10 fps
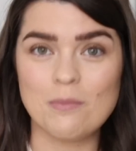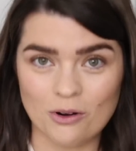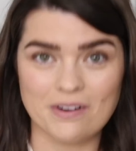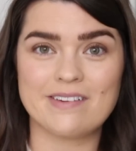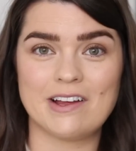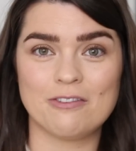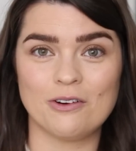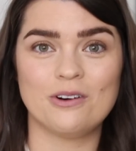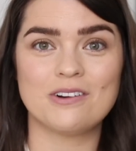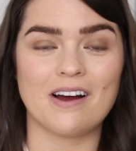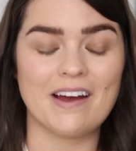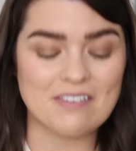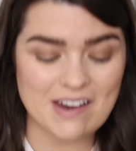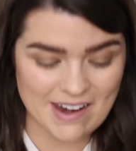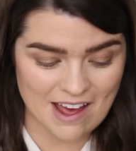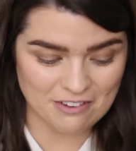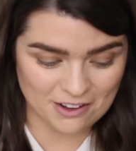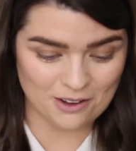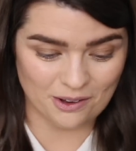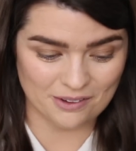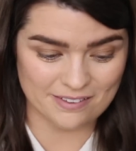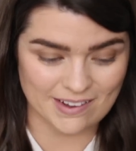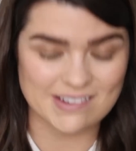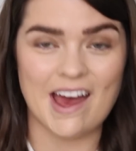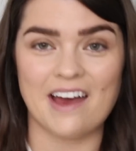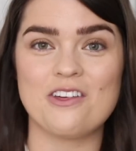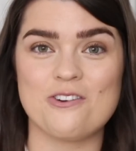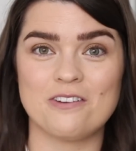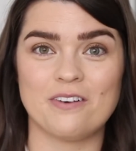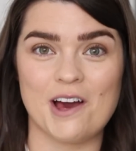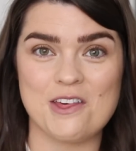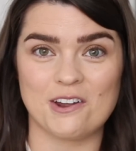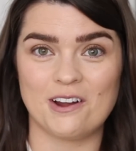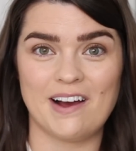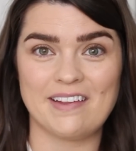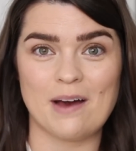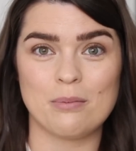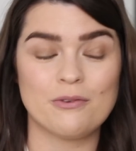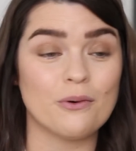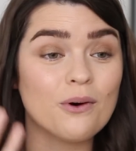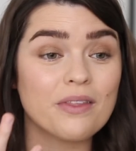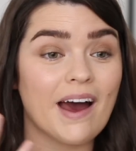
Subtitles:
I'm honestly floored. I have never used a texture of eyeshadow like that before.